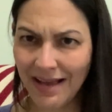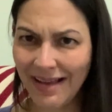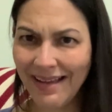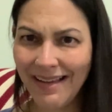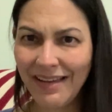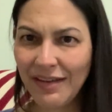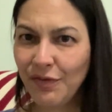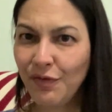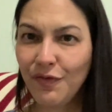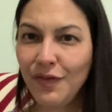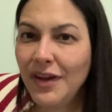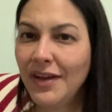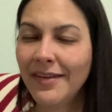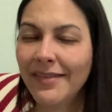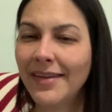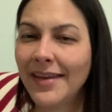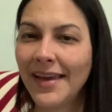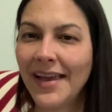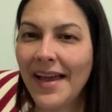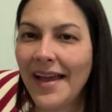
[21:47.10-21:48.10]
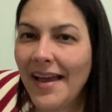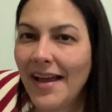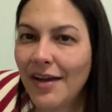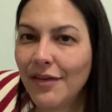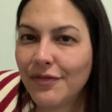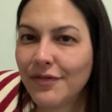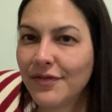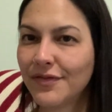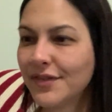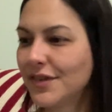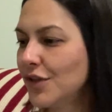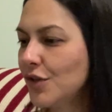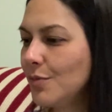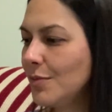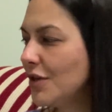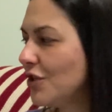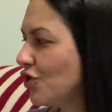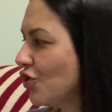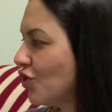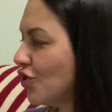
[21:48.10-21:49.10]
I feel like I have so
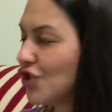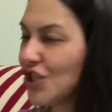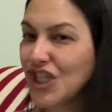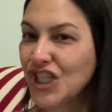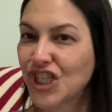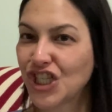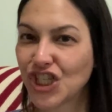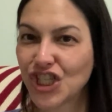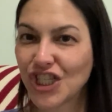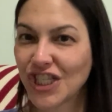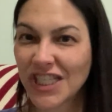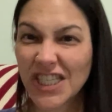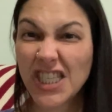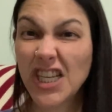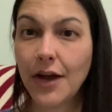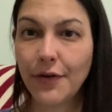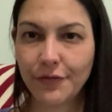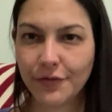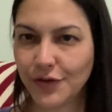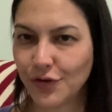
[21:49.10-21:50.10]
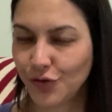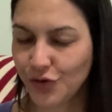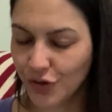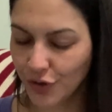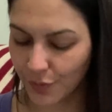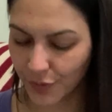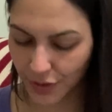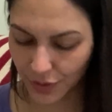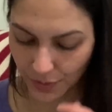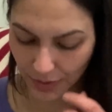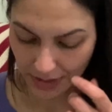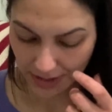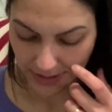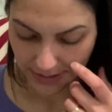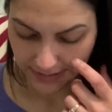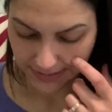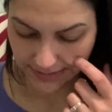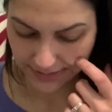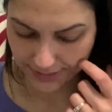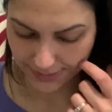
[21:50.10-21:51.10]
much stuff to show you.
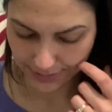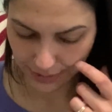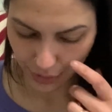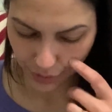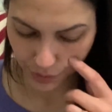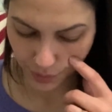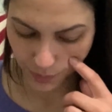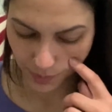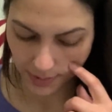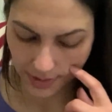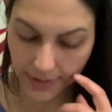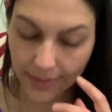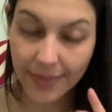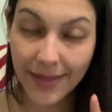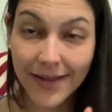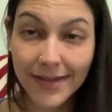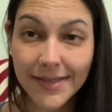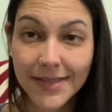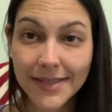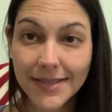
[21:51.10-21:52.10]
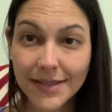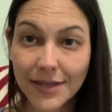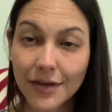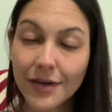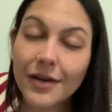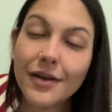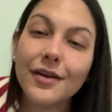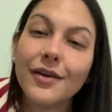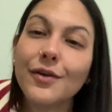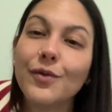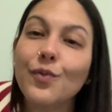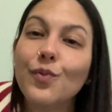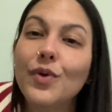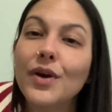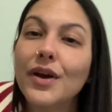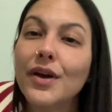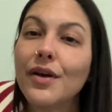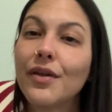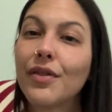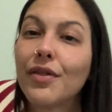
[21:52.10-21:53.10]
So let's start
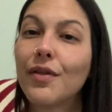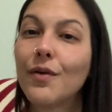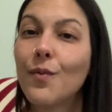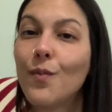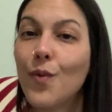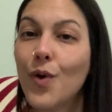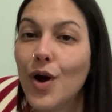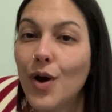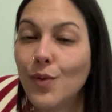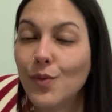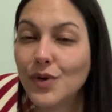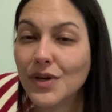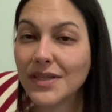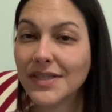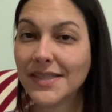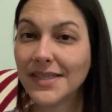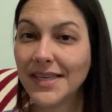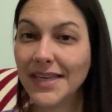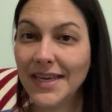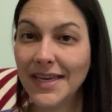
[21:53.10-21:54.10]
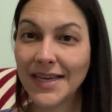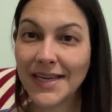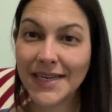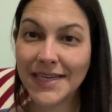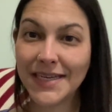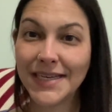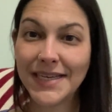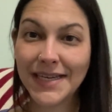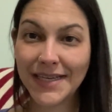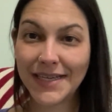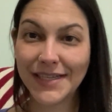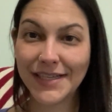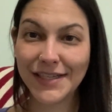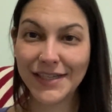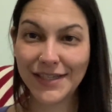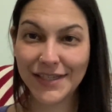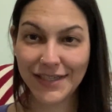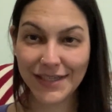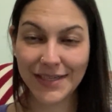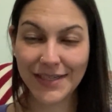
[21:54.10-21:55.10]
with what was in,
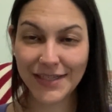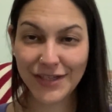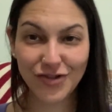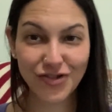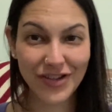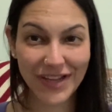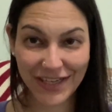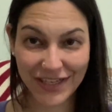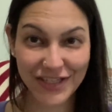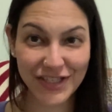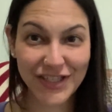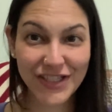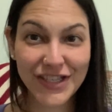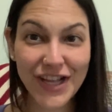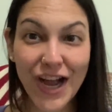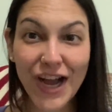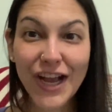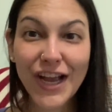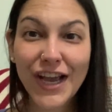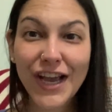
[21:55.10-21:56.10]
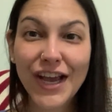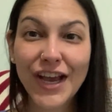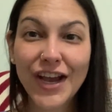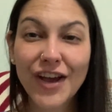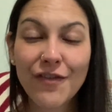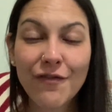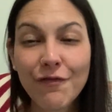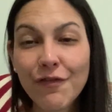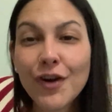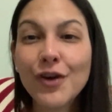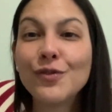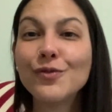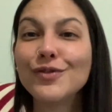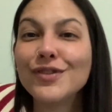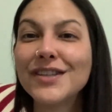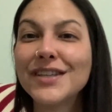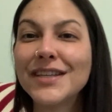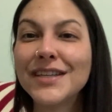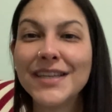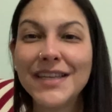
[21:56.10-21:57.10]
like stuck,
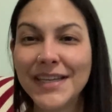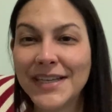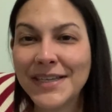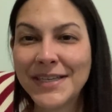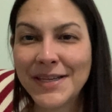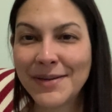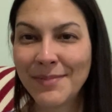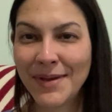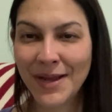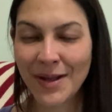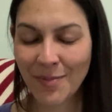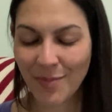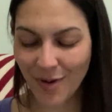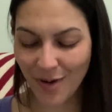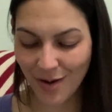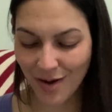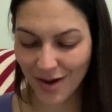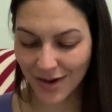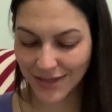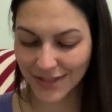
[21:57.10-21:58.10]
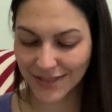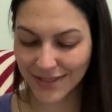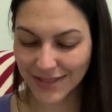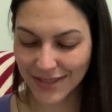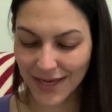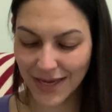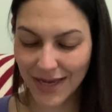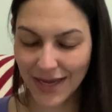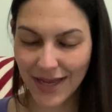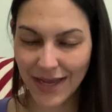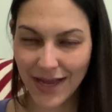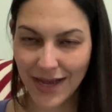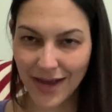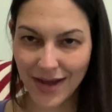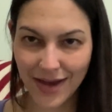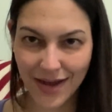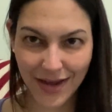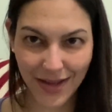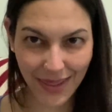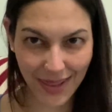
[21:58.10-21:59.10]
frozen in the mailbox
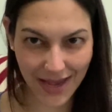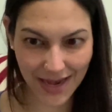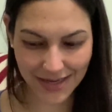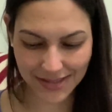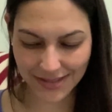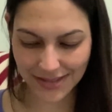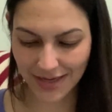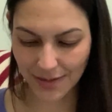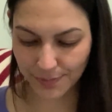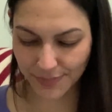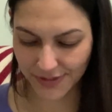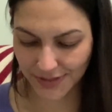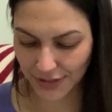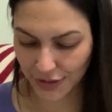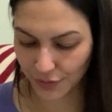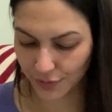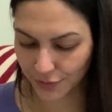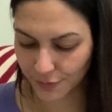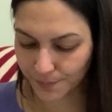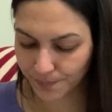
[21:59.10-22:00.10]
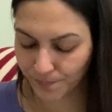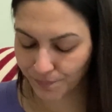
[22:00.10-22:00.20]
last episode.